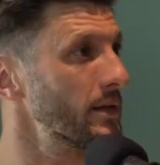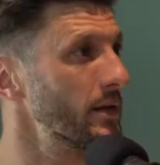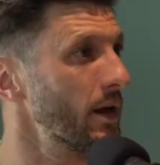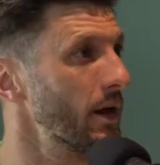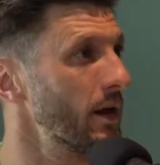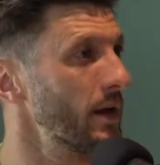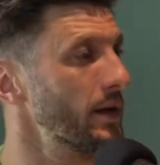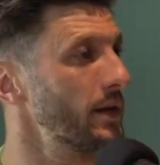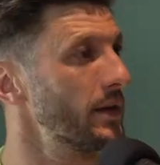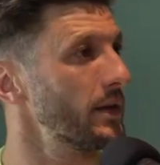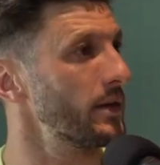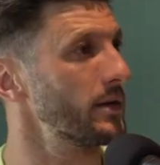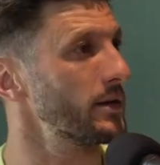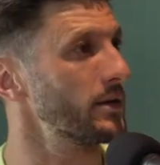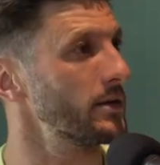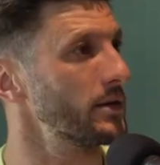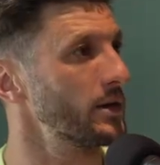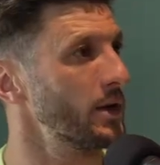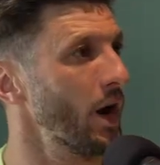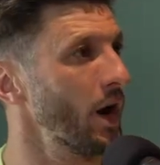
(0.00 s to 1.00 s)
Like,
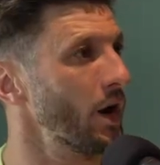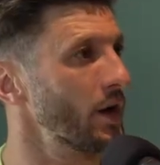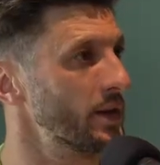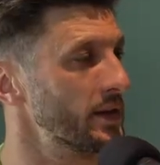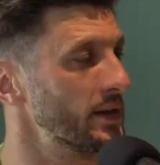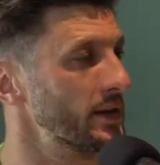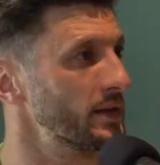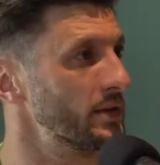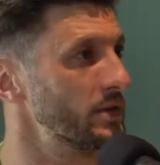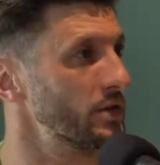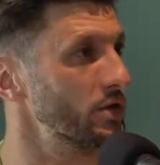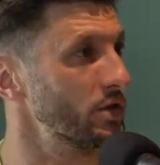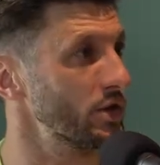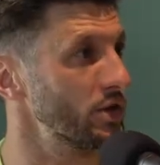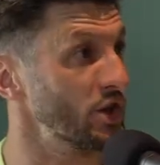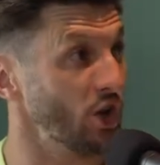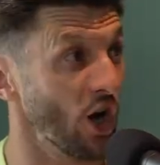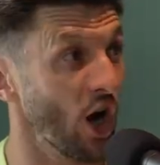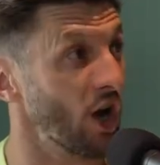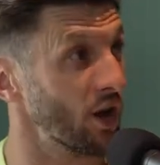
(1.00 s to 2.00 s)
Jurgen is
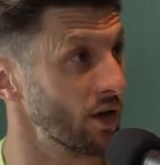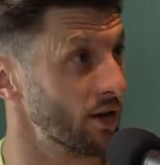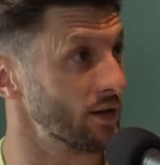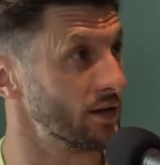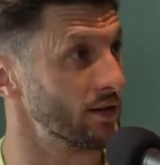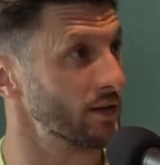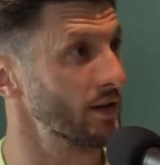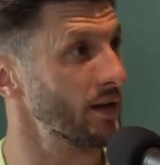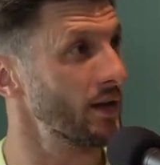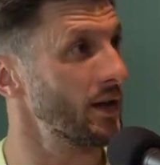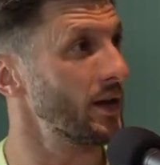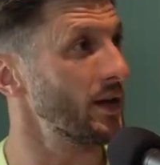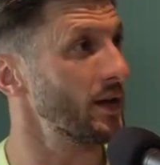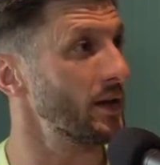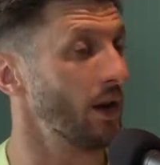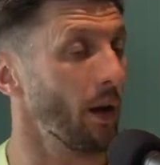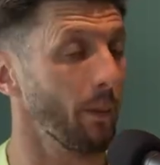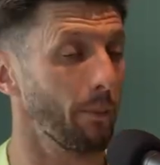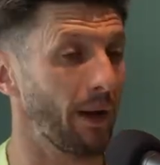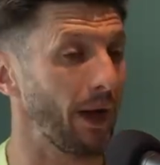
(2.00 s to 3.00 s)
Jurgen,
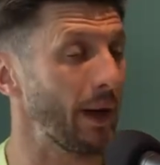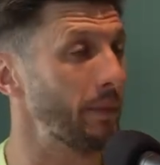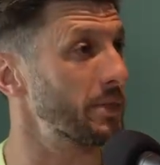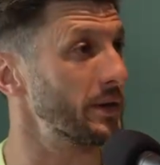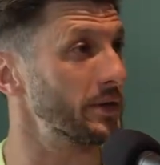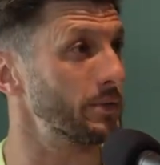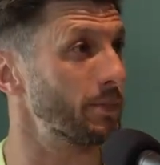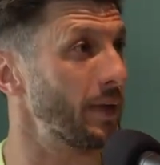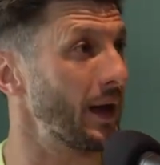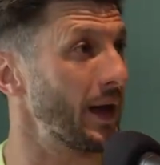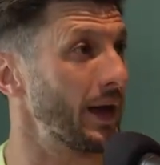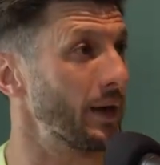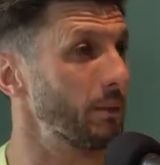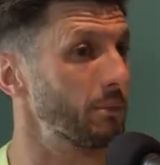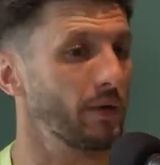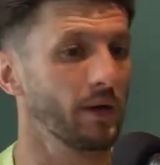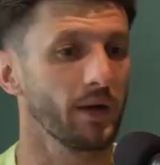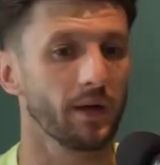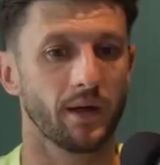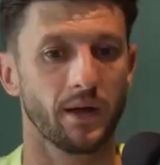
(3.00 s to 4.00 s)
like Pep is Pep,
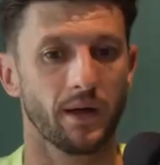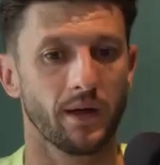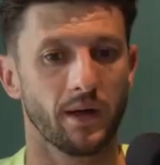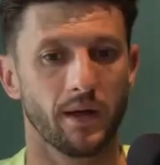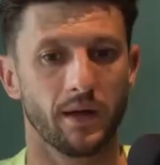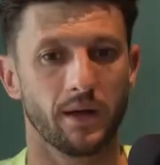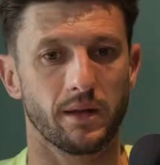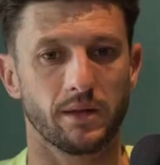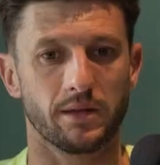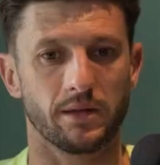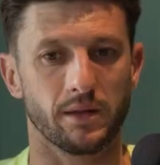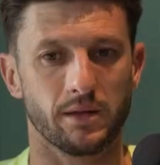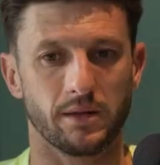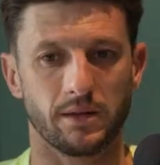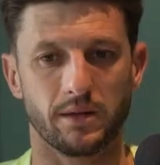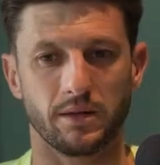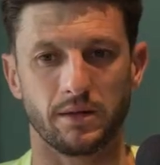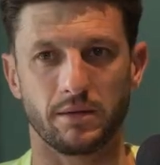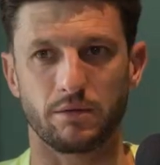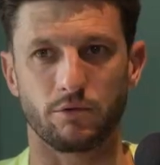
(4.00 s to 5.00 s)

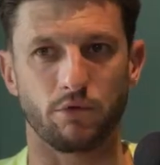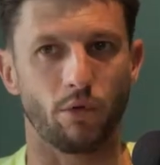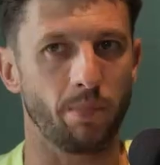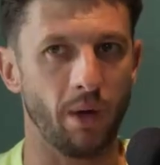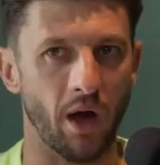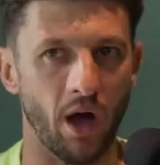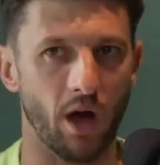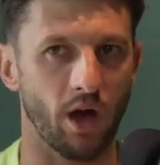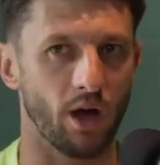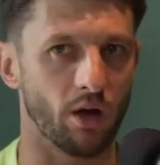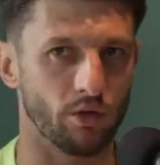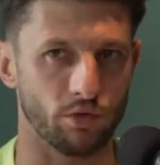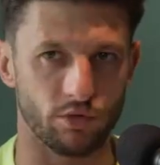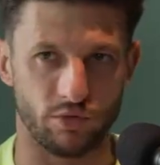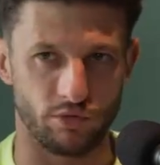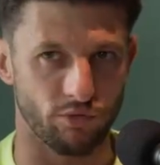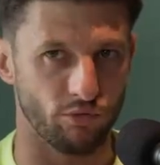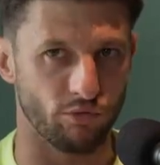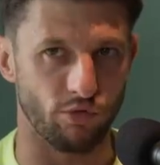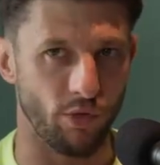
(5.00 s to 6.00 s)

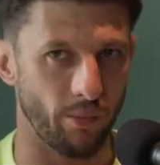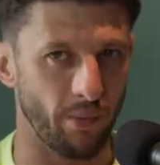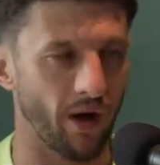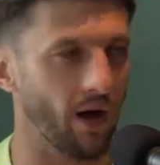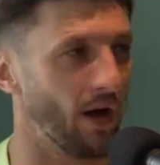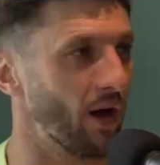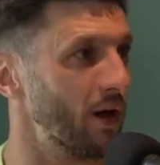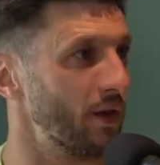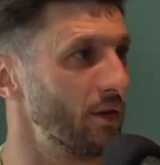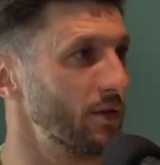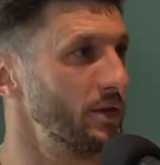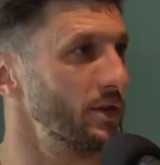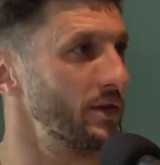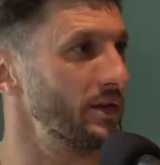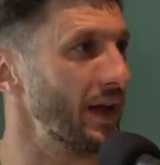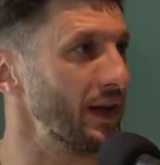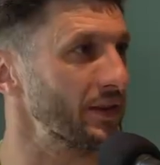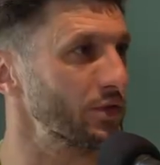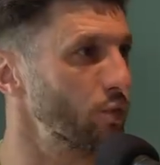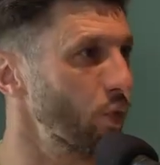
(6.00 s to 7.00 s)
Roberto's Roberto.
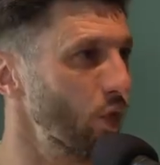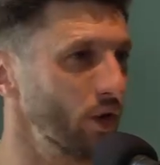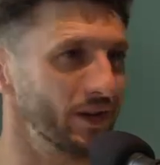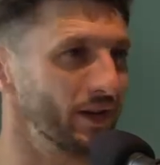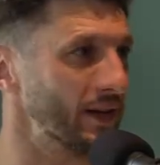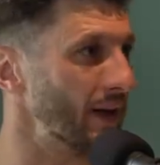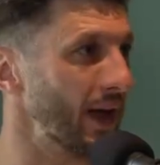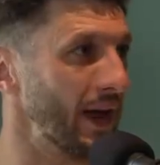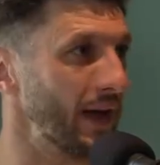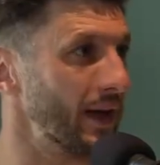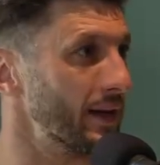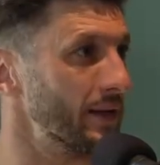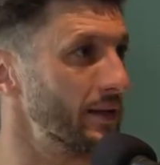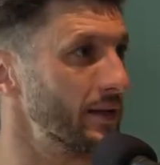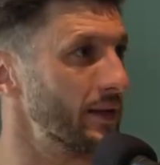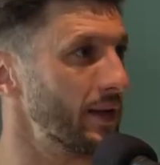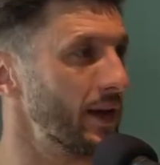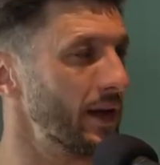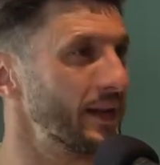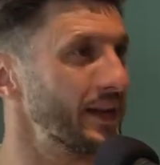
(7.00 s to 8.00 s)
That's what you're
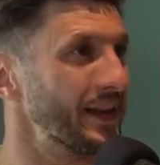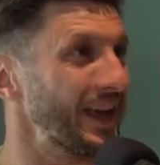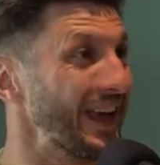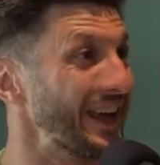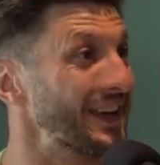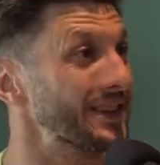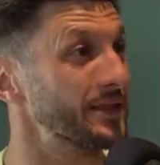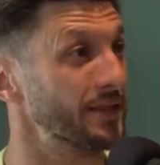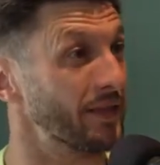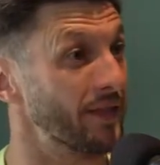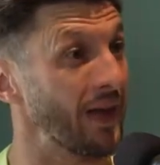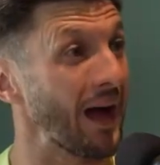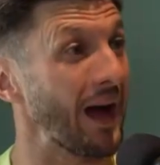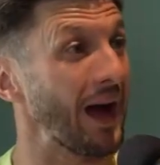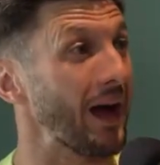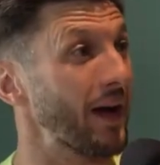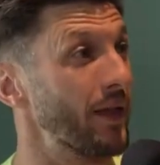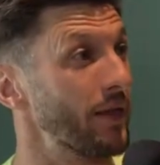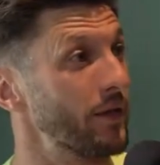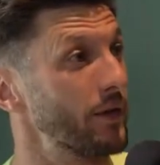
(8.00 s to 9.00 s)
getting, and it's
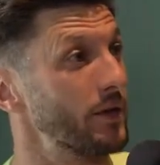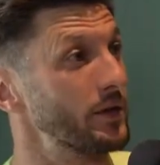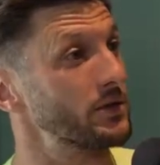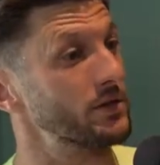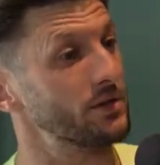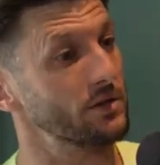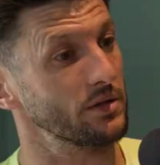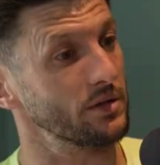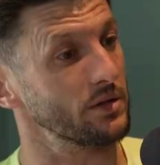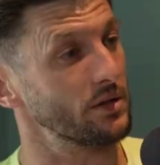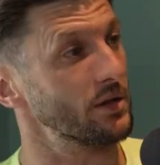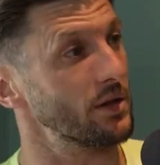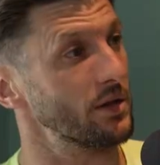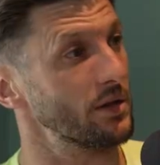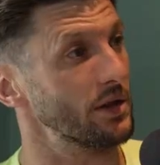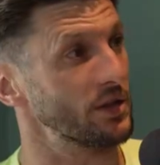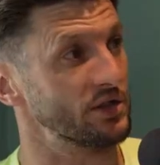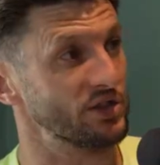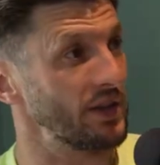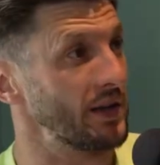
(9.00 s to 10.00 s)
that's
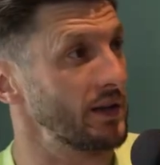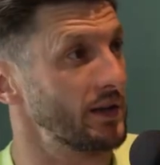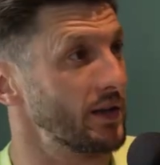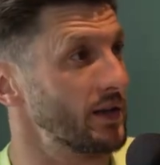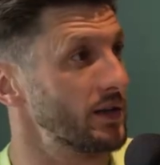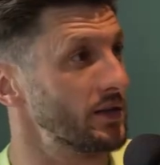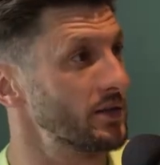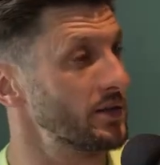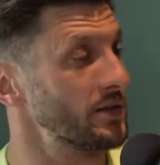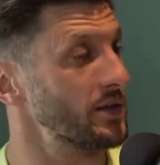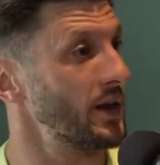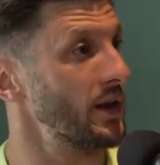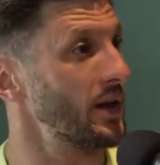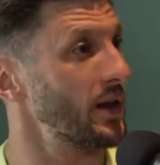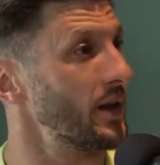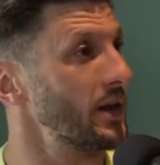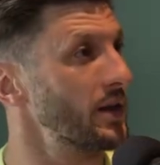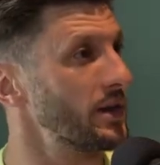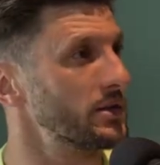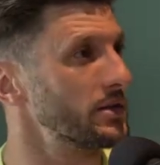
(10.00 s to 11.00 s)
the genius.
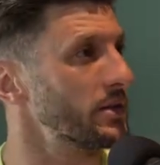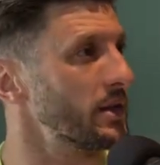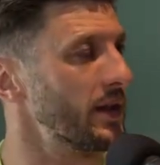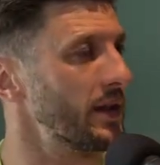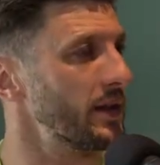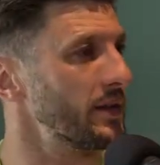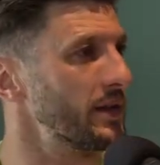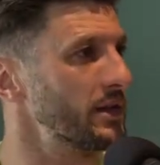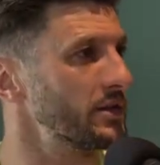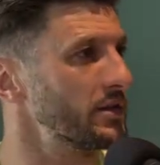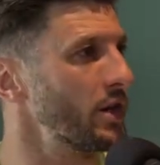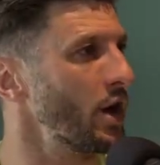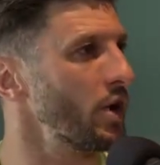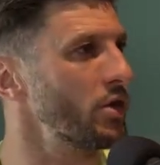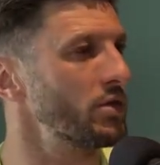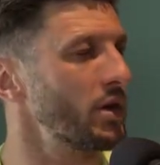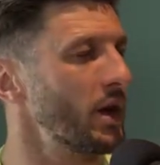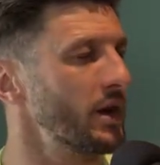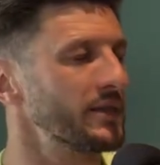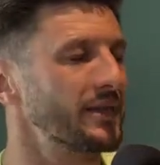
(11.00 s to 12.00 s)
So there's
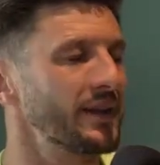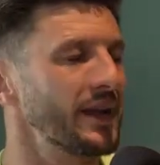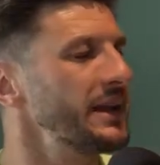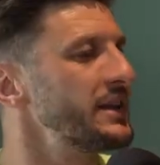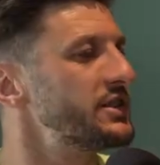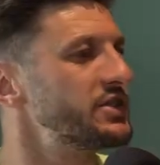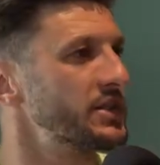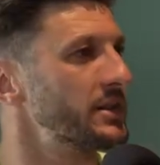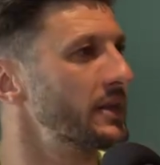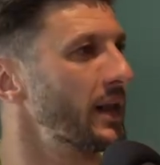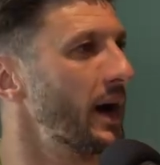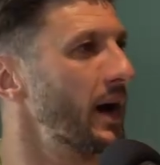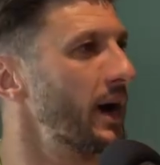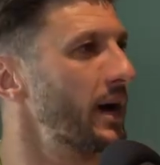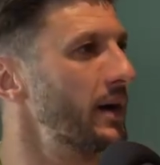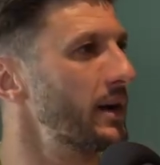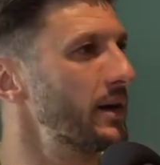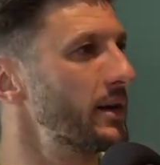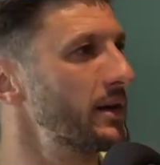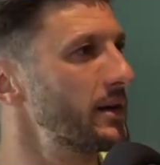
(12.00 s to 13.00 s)
no like teaching
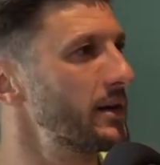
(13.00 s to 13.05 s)
that.